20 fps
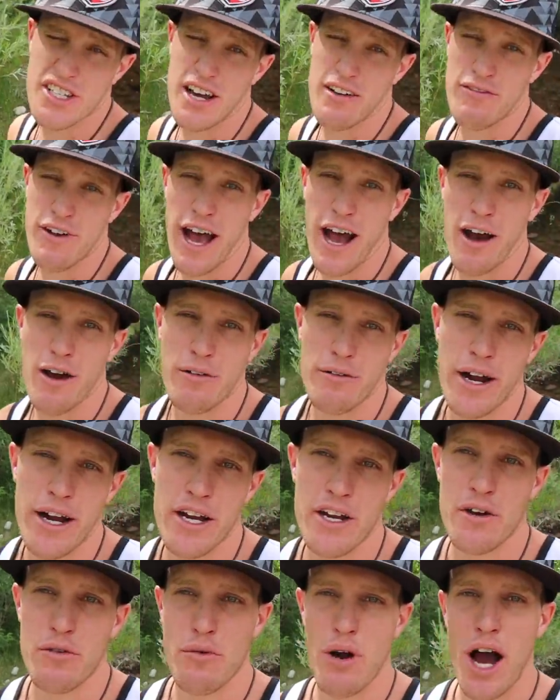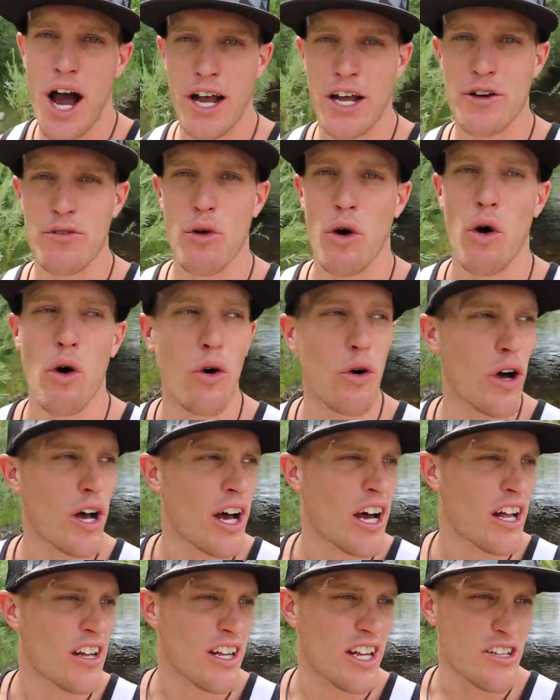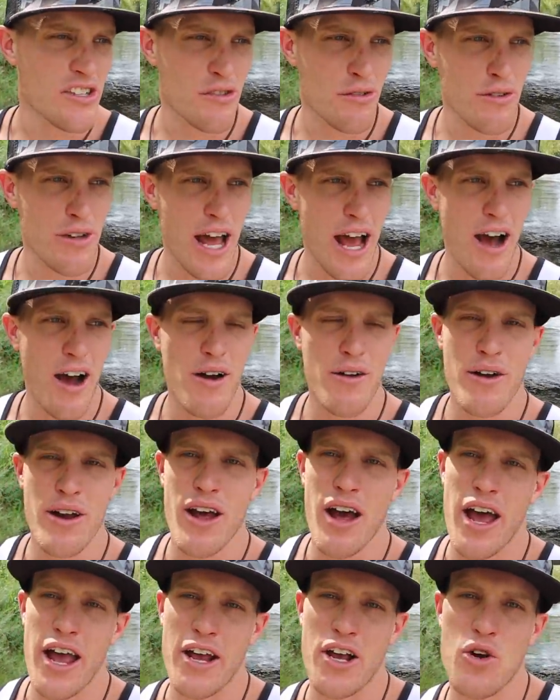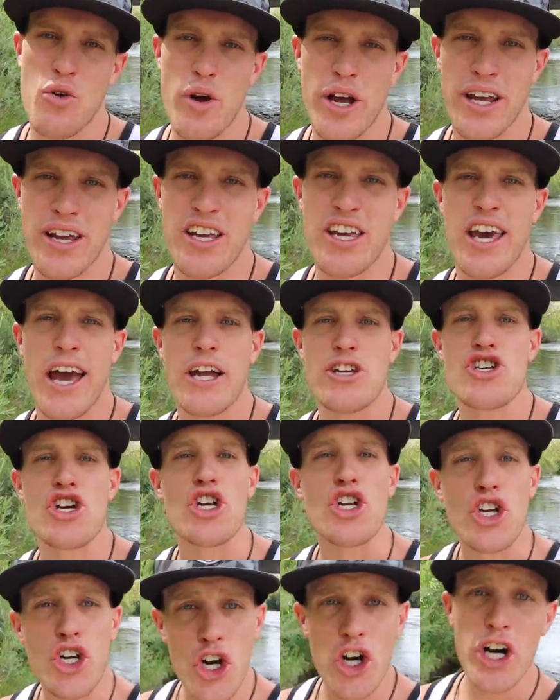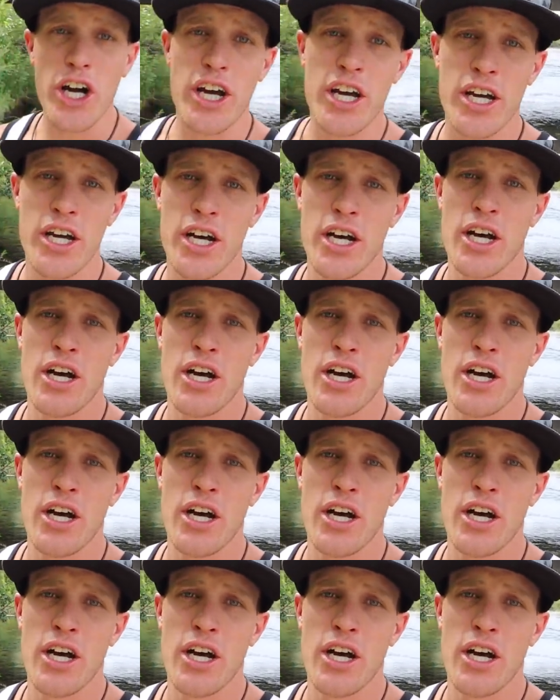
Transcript: stuff out, ready to rock and roll. Let's throw down a quick catch and cook